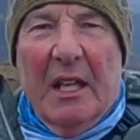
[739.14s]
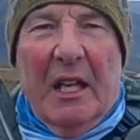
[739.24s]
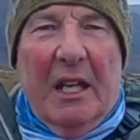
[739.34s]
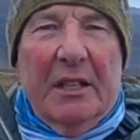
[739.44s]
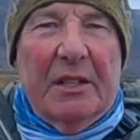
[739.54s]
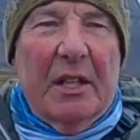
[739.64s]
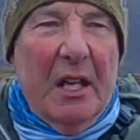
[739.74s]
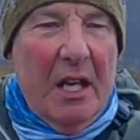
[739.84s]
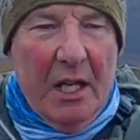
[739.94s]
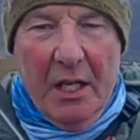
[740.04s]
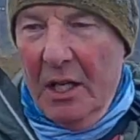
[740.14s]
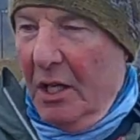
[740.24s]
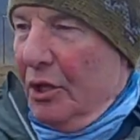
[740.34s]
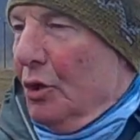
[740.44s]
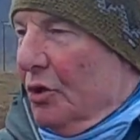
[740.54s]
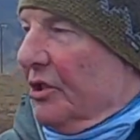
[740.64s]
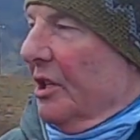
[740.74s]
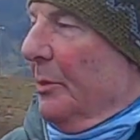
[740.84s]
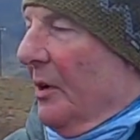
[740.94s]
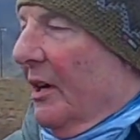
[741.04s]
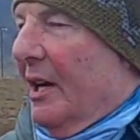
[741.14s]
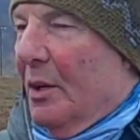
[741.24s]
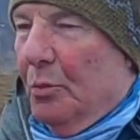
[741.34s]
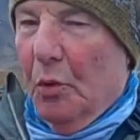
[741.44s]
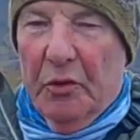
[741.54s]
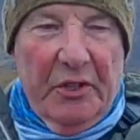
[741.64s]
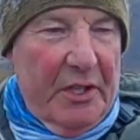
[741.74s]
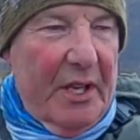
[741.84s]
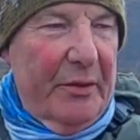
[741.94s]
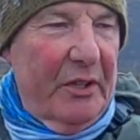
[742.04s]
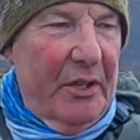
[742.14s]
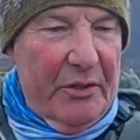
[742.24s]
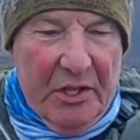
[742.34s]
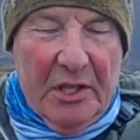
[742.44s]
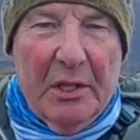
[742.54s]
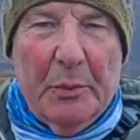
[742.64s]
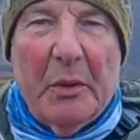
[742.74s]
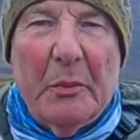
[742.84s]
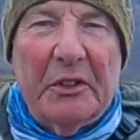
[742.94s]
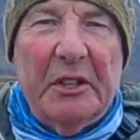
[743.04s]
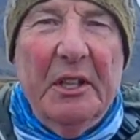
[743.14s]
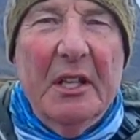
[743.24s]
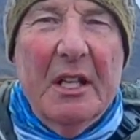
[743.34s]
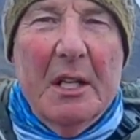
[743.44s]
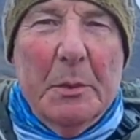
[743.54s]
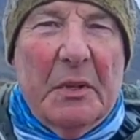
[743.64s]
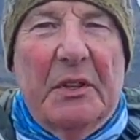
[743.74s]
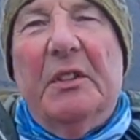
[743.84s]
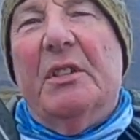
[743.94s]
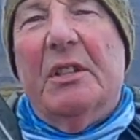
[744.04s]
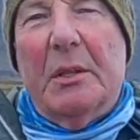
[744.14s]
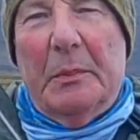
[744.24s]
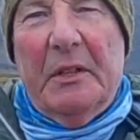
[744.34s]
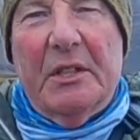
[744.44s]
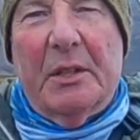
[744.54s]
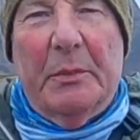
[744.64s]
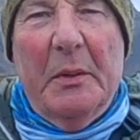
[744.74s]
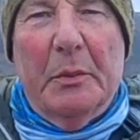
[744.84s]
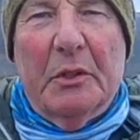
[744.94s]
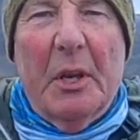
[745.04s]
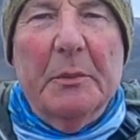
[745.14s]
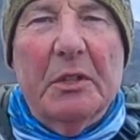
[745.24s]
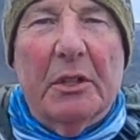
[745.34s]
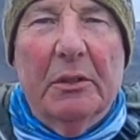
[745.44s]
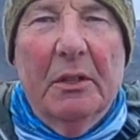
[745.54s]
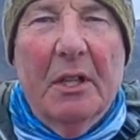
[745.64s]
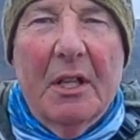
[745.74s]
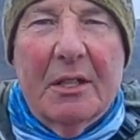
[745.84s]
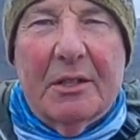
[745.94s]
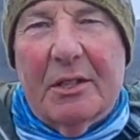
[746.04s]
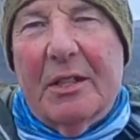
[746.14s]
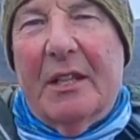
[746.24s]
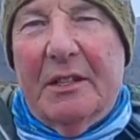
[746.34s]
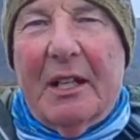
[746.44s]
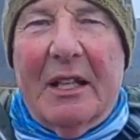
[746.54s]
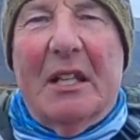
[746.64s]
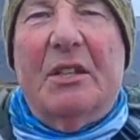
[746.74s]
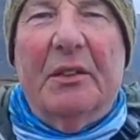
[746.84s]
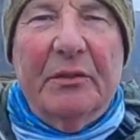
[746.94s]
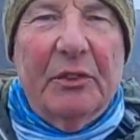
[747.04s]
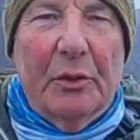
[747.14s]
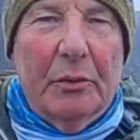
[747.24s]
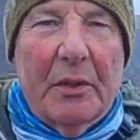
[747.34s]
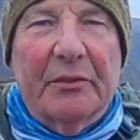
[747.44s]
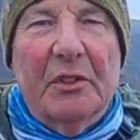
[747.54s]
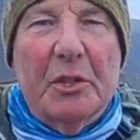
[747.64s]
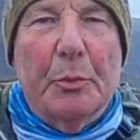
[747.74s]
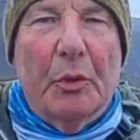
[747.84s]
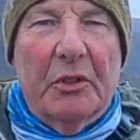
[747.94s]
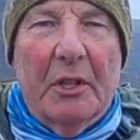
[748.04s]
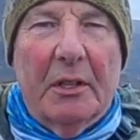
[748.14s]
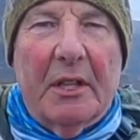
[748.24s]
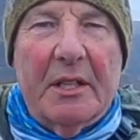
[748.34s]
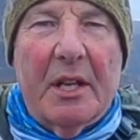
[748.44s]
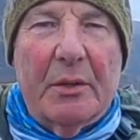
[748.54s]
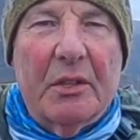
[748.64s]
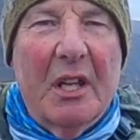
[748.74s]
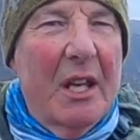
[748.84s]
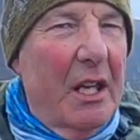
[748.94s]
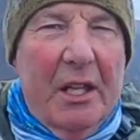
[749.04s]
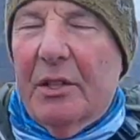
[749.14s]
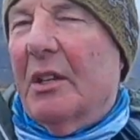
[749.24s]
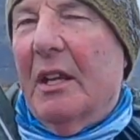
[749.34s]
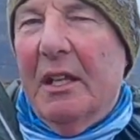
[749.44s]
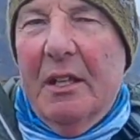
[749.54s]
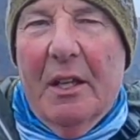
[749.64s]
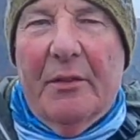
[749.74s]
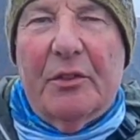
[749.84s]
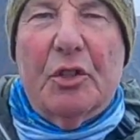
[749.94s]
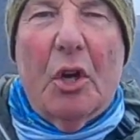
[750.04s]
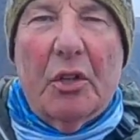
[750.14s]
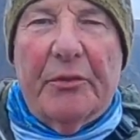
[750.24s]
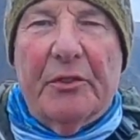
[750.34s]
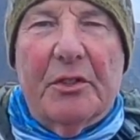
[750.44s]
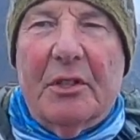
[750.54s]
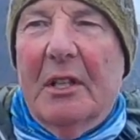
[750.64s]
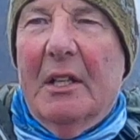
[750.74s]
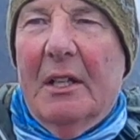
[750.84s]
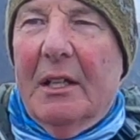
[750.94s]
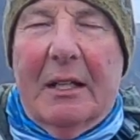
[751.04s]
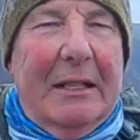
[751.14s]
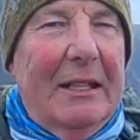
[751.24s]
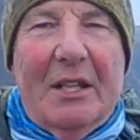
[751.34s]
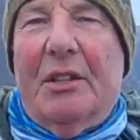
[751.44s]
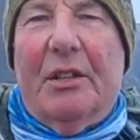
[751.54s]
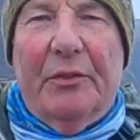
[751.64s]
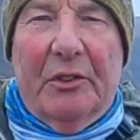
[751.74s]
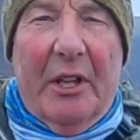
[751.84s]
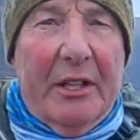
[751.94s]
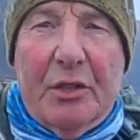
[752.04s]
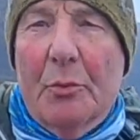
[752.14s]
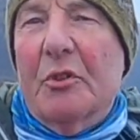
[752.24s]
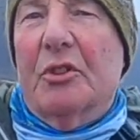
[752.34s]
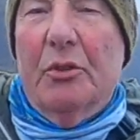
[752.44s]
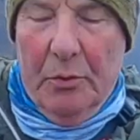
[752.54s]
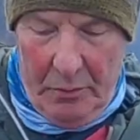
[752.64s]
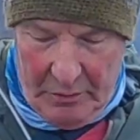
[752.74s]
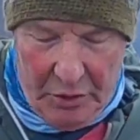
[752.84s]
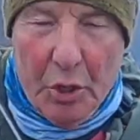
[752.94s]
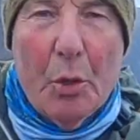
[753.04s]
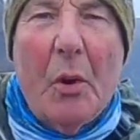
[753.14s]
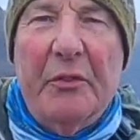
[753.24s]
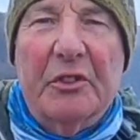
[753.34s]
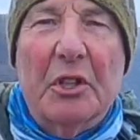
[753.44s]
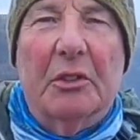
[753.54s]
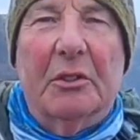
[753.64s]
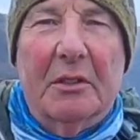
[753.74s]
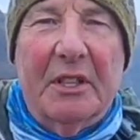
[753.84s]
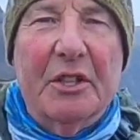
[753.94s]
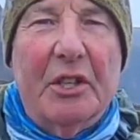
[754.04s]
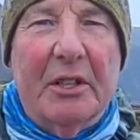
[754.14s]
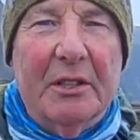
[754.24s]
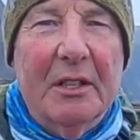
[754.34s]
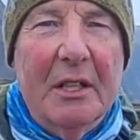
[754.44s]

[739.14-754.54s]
And you'll see by how worn this area is, it's a little bit muddy. But this is the place that people come to take the classic view of Neist Point Lighthouse. It's a photographer's classic, if you like. It's almost too overdone, cliched,